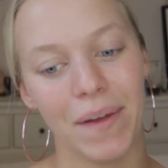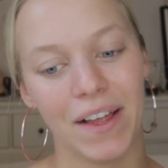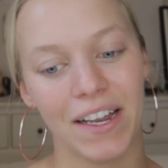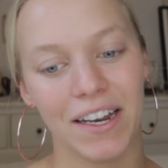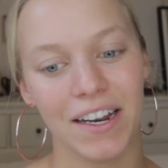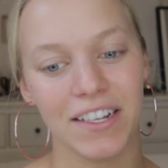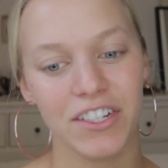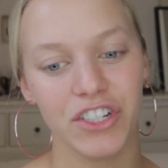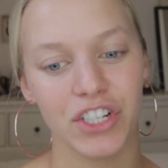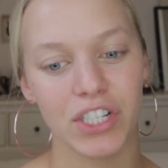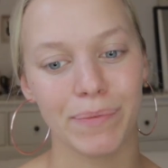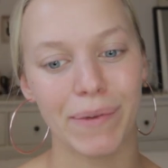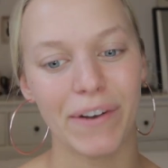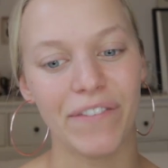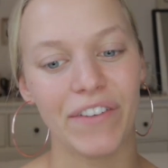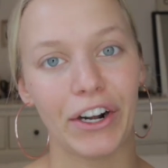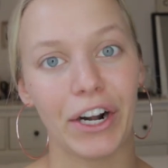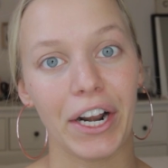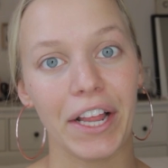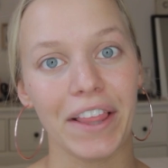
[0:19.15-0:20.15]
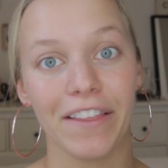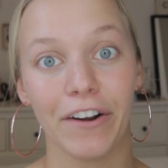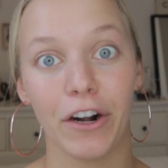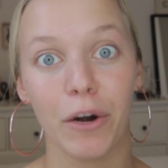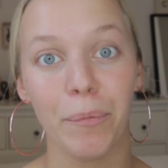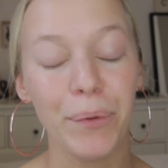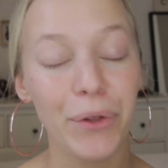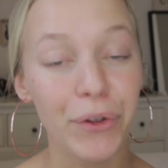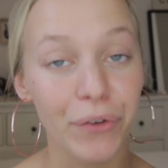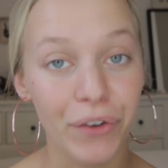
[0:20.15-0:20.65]
It has just been very
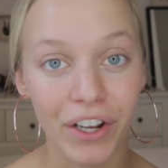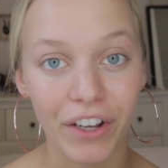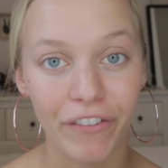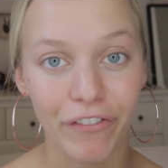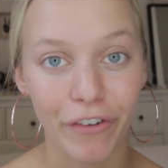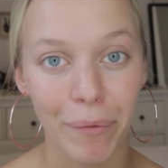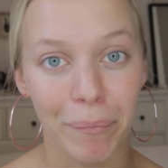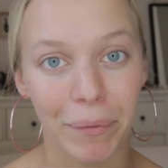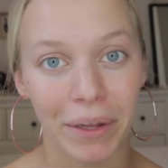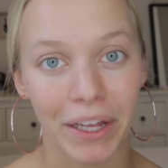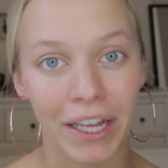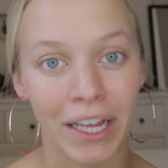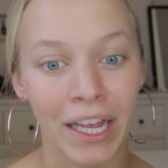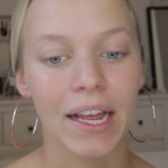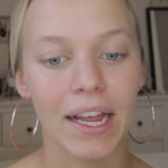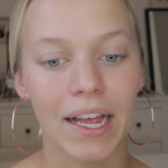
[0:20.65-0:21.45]
therapeutic for me,